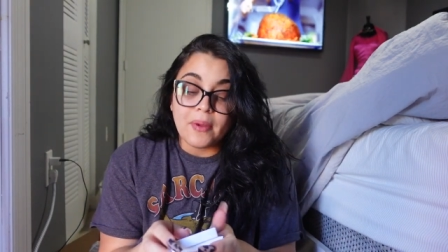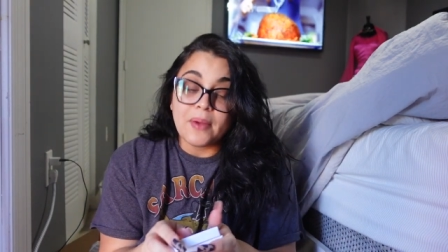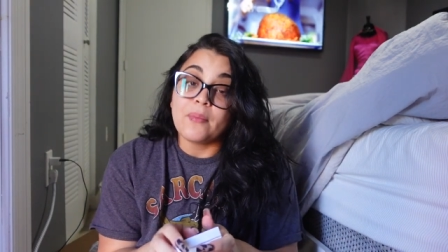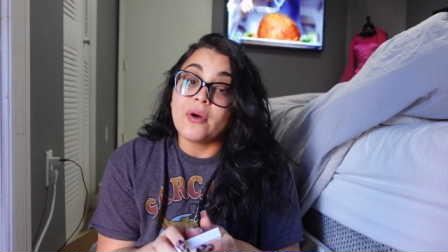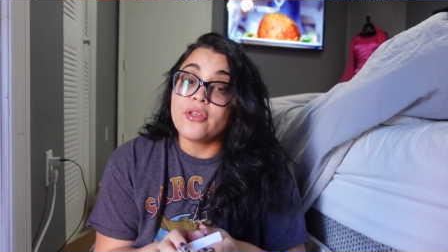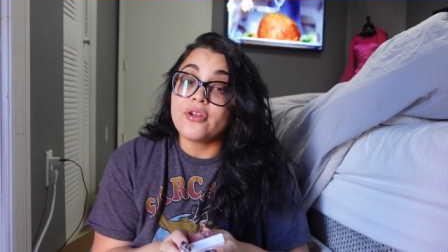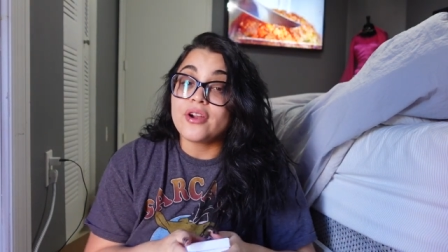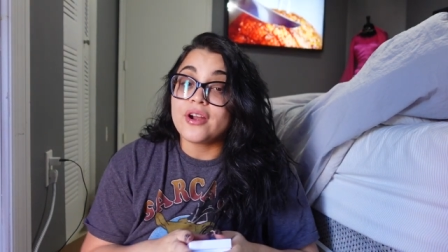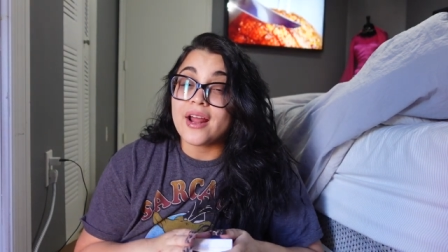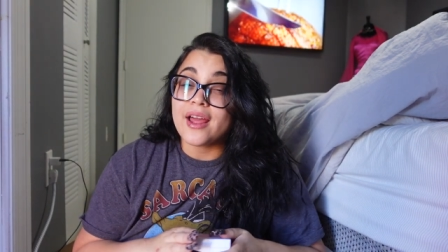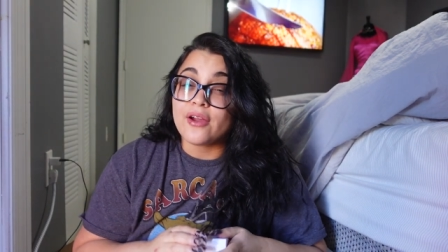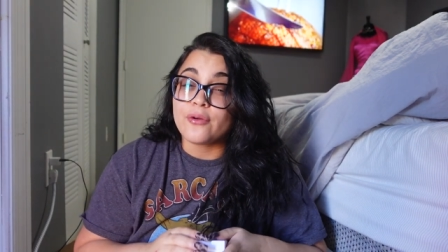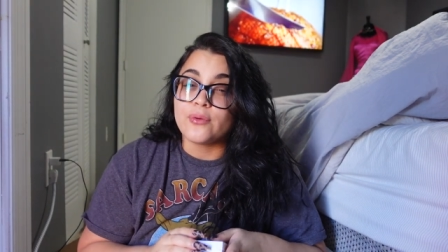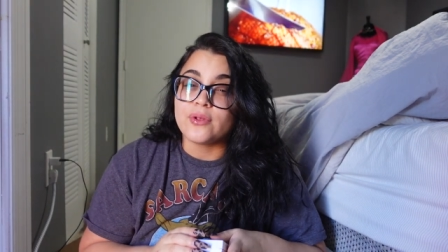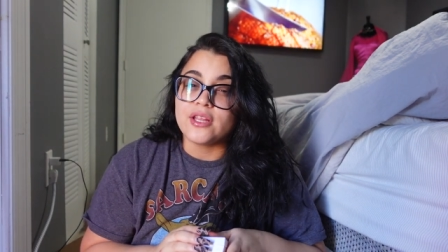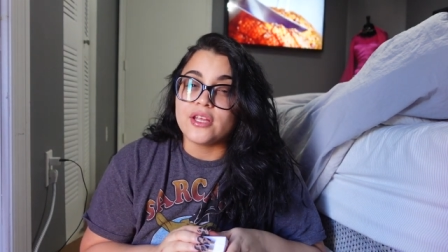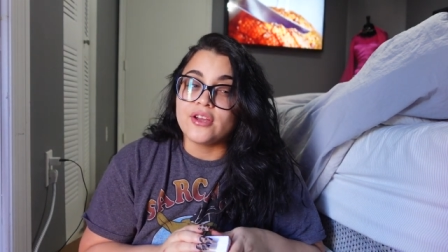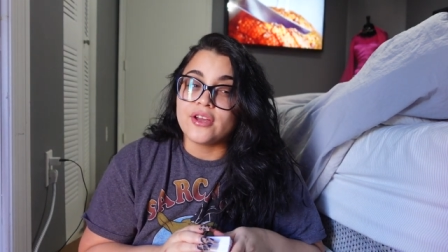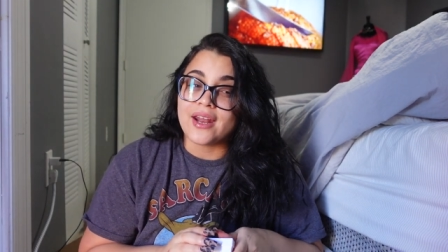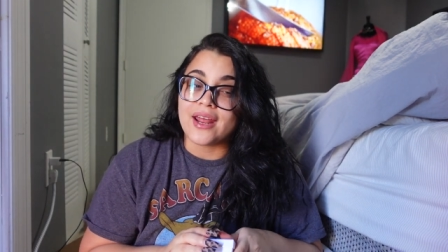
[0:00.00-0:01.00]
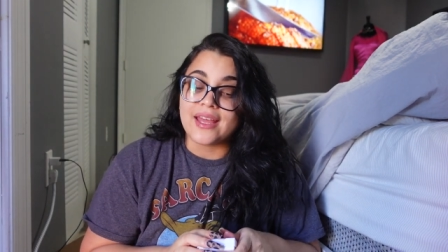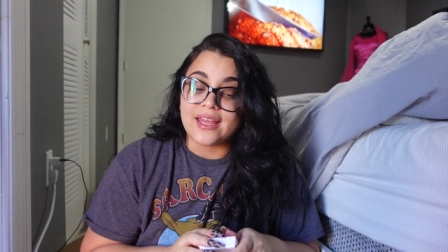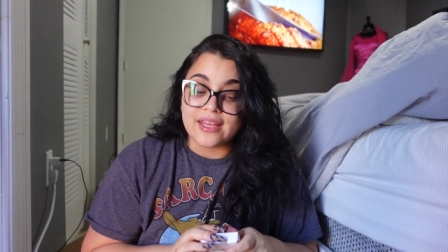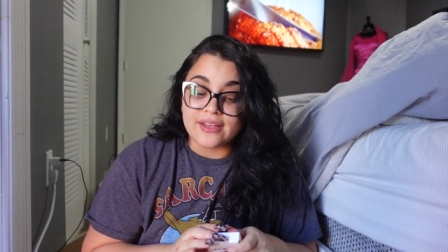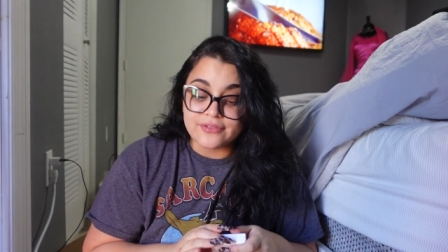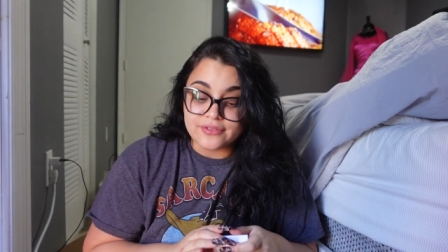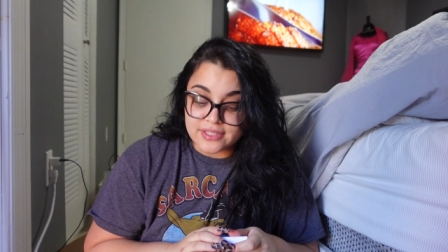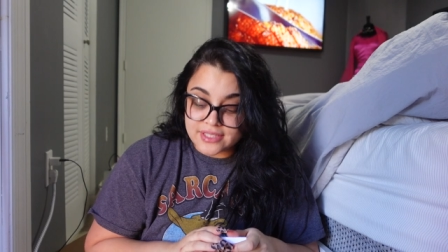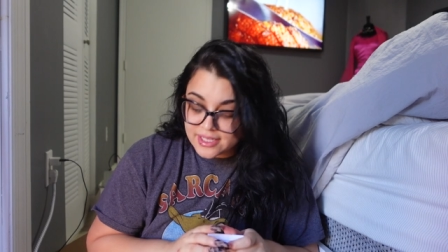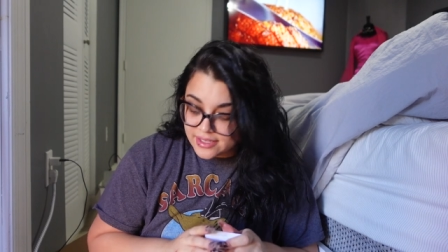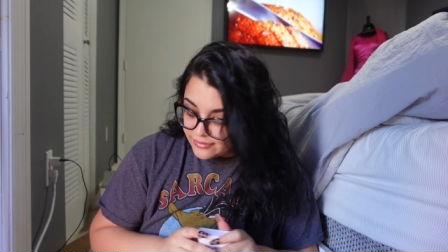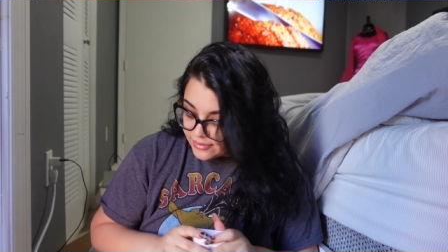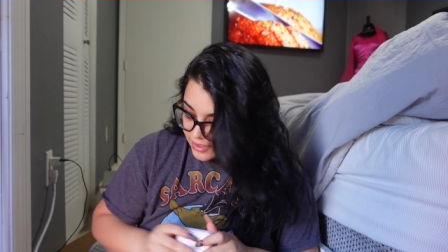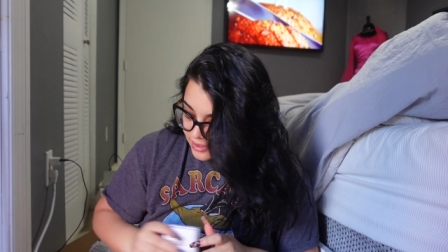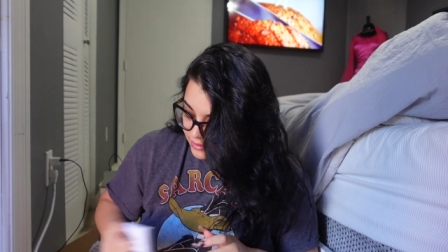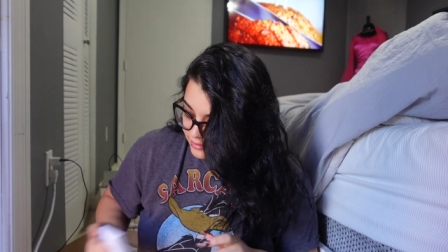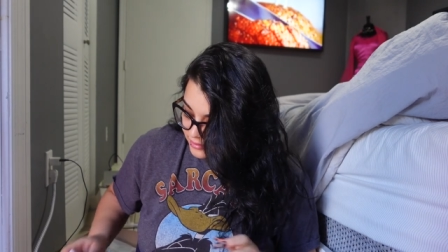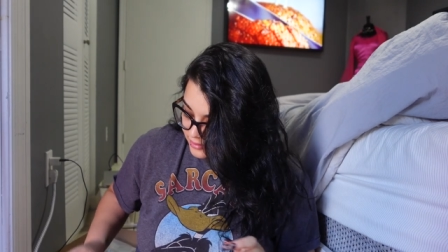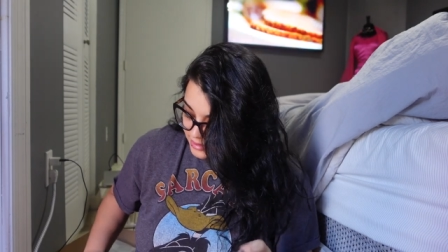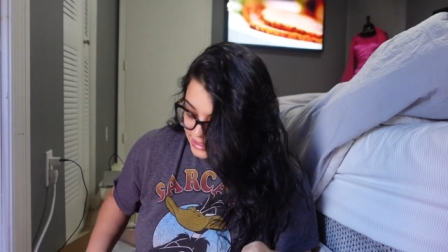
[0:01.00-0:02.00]
My mother and I are really good at gift
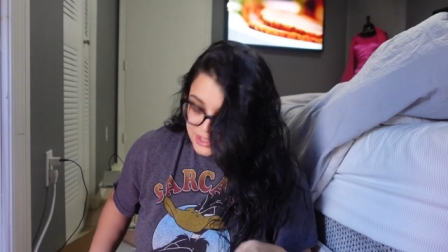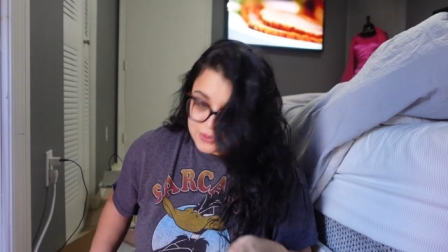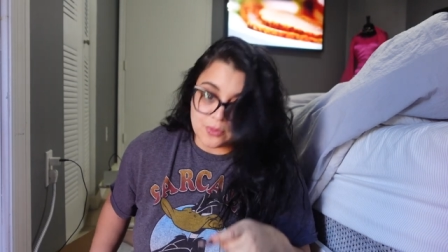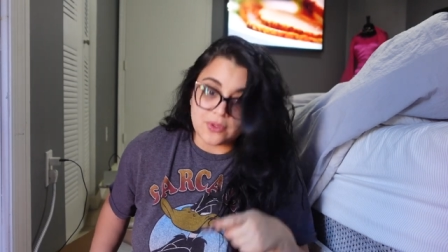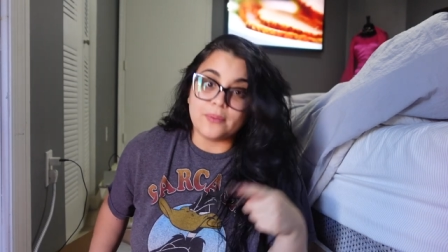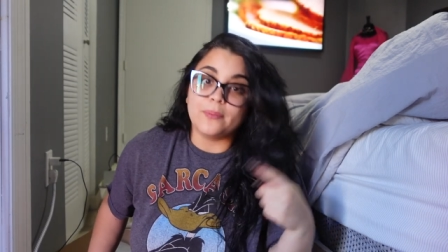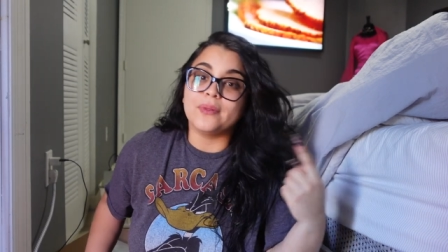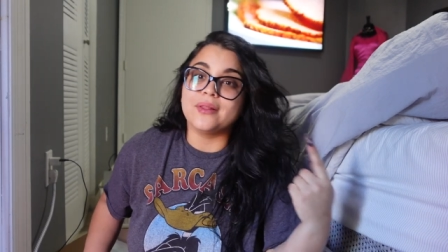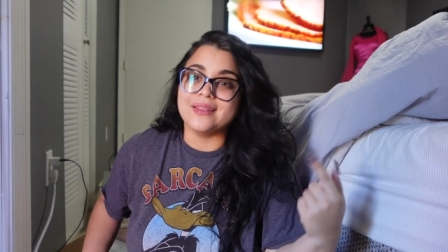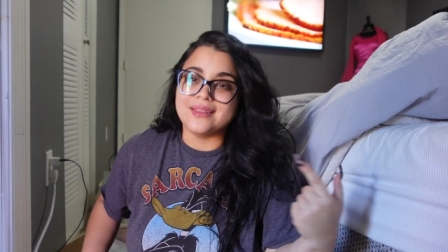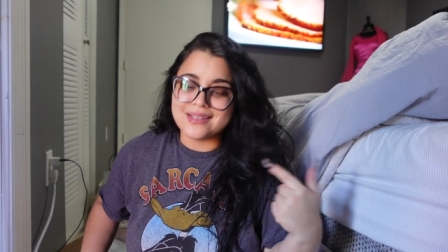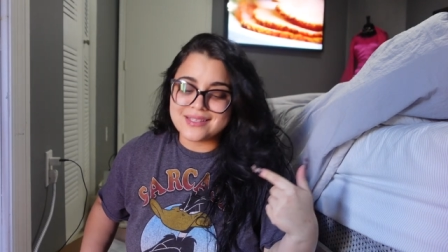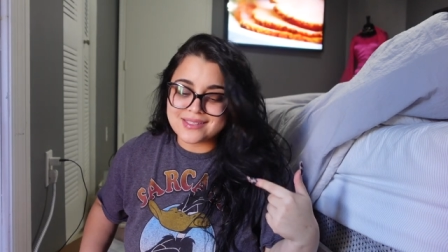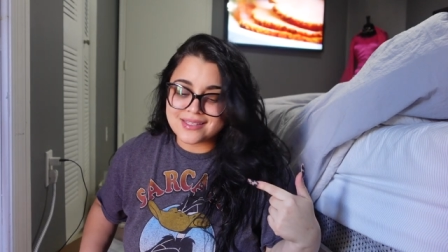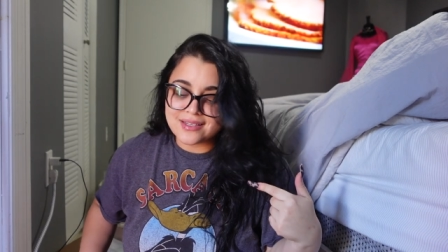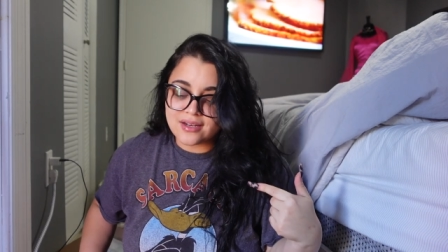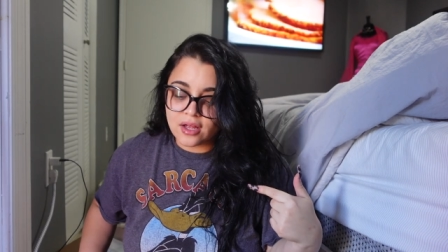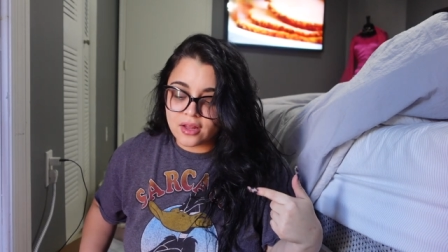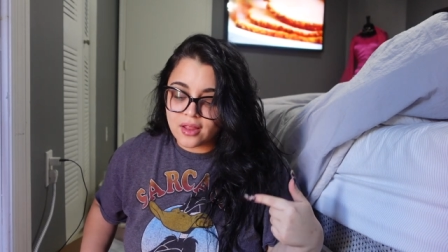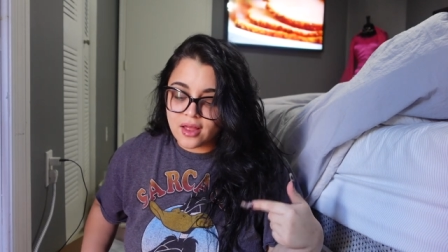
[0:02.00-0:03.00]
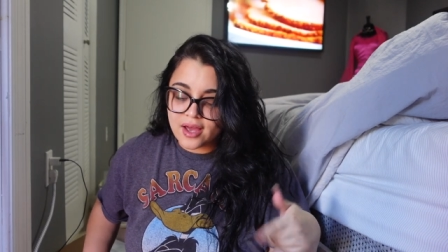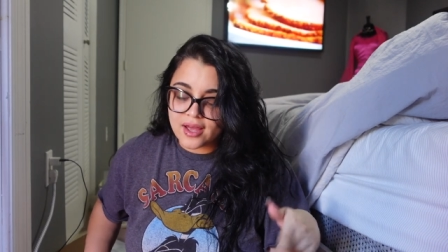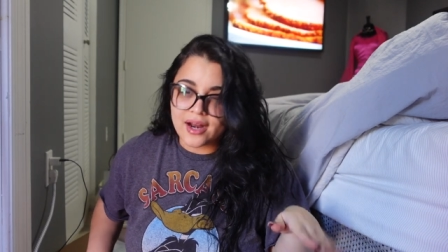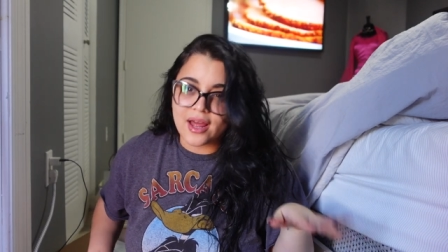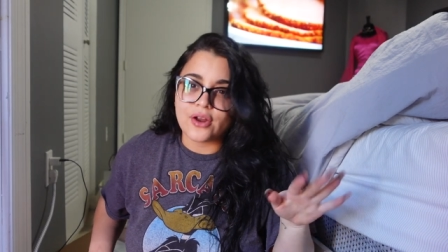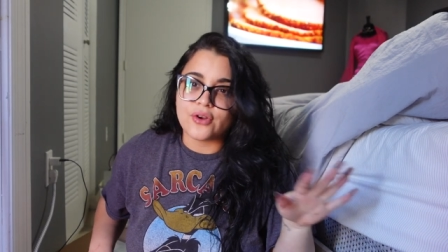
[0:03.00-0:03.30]
giving because we listen a lot.